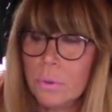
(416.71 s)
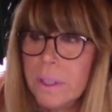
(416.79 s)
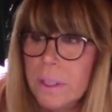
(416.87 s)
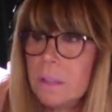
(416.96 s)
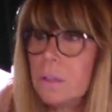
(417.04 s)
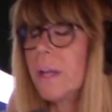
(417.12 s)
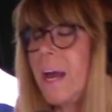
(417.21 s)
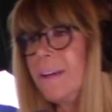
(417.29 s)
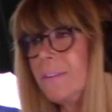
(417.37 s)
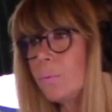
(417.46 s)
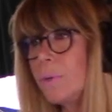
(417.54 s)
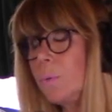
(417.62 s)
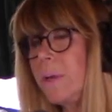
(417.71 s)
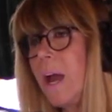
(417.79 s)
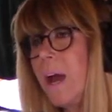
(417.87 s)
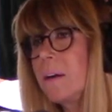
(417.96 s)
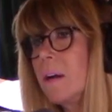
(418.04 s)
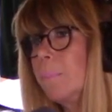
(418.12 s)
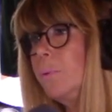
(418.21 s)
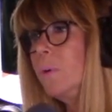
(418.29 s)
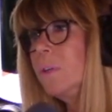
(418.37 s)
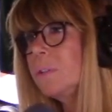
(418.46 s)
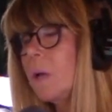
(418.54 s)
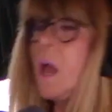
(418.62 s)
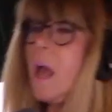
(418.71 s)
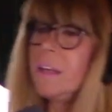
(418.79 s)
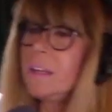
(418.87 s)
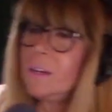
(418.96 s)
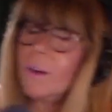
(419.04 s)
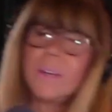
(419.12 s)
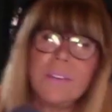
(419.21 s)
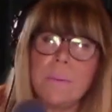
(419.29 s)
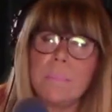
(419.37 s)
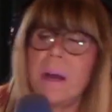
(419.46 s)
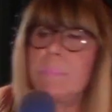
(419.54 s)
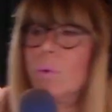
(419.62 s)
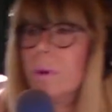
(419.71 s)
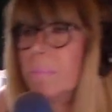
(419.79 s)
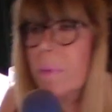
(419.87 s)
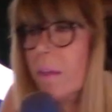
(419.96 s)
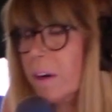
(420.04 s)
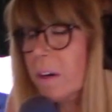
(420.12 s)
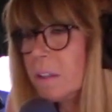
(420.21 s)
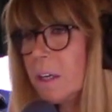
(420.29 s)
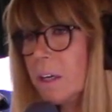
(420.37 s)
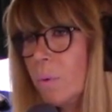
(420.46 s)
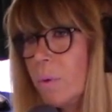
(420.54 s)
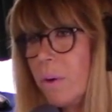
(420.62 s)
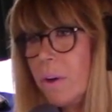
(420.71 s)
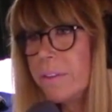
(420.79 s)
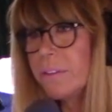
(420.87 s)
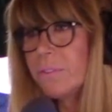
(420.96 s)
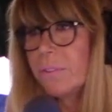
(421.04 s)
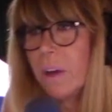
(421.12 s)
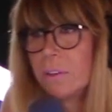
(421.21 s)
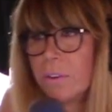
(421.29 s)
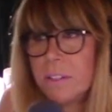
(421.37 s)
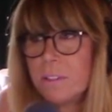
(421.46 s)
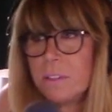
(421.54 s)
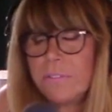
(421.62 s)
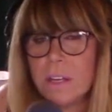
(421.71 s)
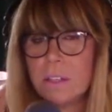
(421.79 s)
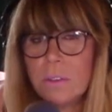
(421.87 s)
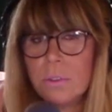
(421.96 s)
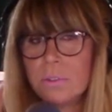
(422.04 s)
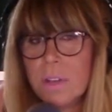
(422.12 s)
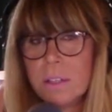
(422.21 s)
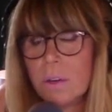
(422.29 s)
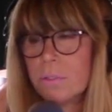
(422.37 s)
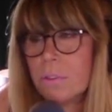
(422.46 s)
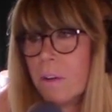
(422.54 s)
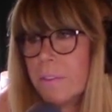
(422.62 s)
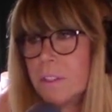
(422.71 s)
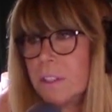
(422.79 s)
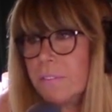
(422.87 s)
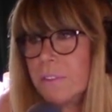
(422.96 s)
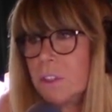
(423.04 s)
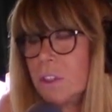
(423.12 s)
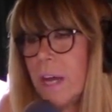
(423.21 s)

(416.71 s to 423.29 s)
story? You know, last week we had a poor, you know, even my poor mother, you know, with all this crazy fake news that goes on the TV,